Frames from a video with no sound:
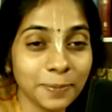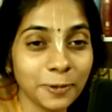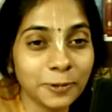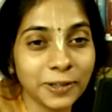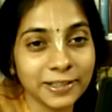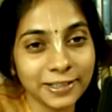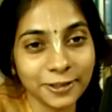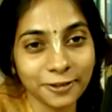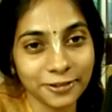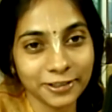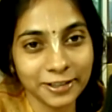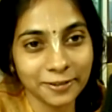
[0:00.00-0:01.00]
a potency of
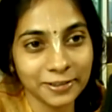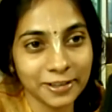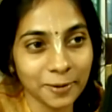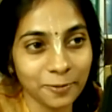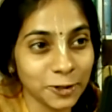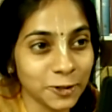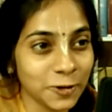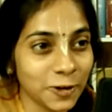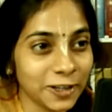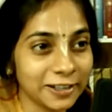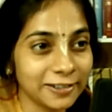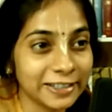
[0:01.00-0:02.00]
Vrindavan dham. We should
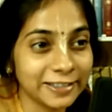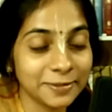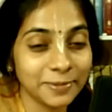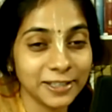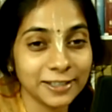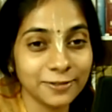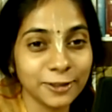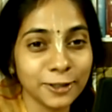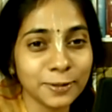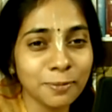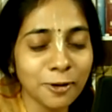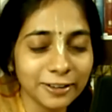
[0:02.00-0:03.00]
not underestimate even the
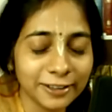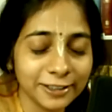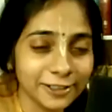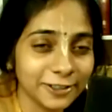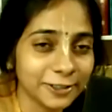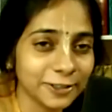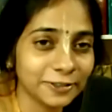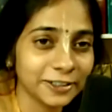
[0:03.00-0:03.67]
small creatures of